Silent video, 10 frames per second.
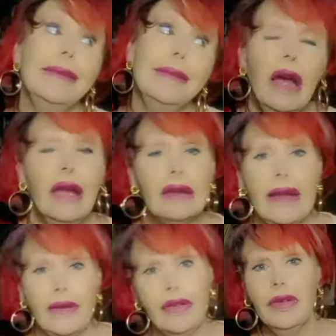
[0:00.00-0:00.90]
like
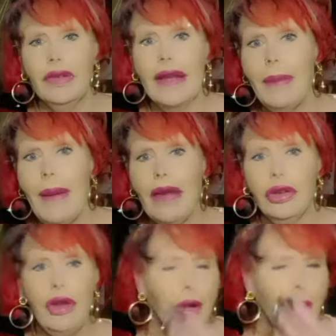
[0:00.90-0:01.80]
like Sebastian Soto,
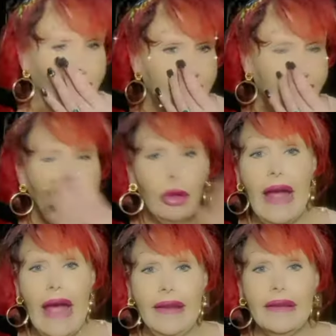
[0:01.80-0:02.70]
because he's so class,
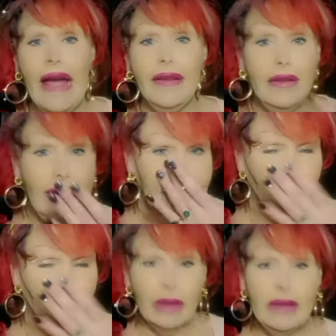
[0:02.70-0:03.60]
classy and he
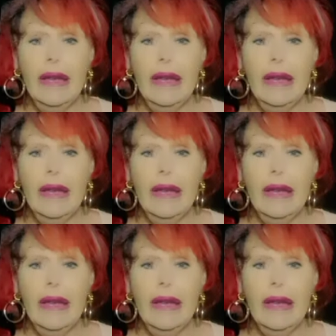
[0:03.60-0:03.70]
really,